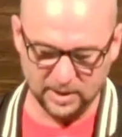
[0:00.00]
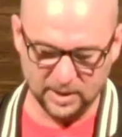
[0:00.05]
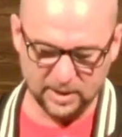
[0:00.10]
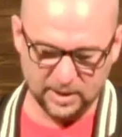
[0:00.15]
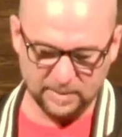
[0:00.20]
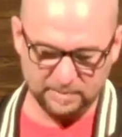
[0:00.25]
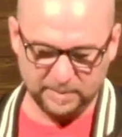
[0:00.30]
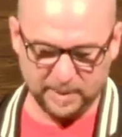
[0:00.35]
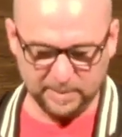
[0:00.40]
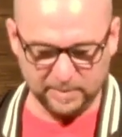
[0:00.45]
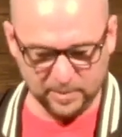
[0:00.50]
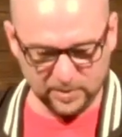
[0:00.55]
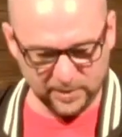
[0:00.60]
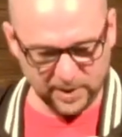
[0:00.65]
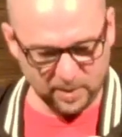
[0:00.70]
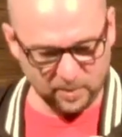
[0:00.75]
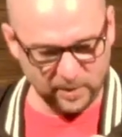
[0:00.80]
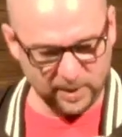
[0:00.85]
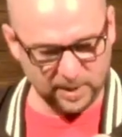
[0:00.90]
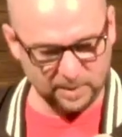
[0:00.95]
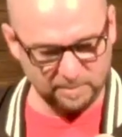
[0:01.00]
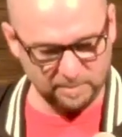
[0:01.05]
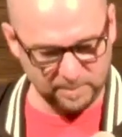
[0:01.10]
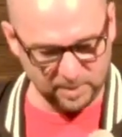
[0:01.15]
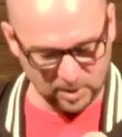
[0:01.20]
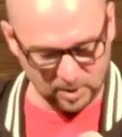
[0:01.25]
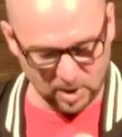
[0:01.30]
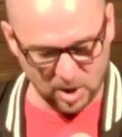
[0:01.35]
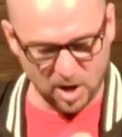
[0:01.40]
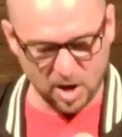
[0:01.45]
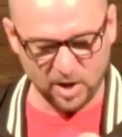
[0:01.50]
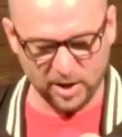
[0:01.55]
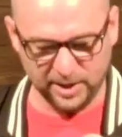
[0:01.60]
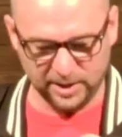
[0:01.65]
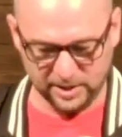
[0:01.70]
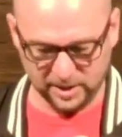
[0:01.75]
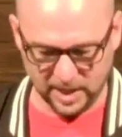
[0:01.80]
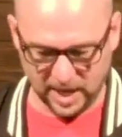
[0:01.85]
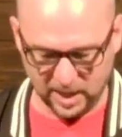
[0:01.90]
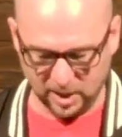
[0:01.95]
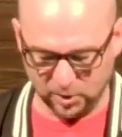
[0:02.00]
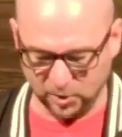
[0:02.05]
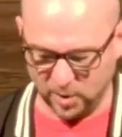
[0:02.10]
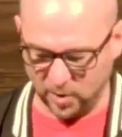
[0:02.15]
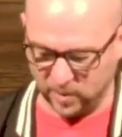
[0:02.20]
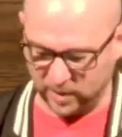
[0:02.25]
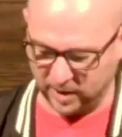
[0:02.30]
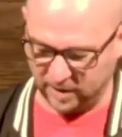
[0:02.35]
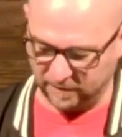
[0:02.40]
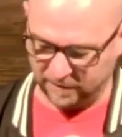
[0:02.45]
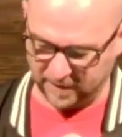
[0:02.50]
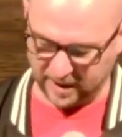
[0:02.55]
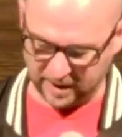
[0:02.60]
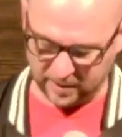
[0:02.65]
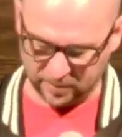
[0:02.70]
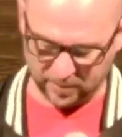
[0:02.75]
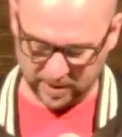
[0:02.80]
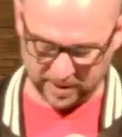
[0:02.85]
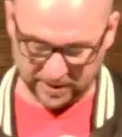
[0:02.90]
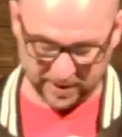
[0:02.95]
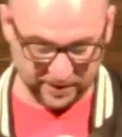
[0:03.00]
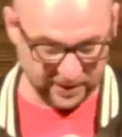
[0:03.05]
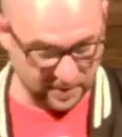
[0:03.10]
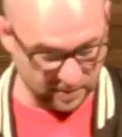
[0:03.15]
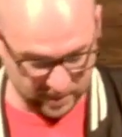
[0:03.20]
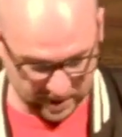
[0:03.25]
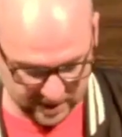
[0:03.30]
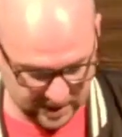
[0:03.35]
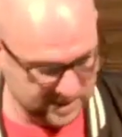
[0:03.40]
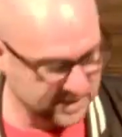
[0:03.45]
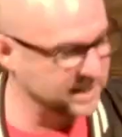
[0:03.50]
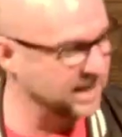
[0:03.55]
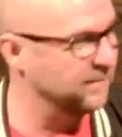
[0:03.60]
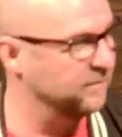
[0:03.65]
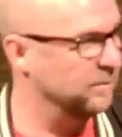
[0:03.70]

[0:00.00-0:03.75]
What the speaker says: people that we can belong and grow in our faith with. And then we discover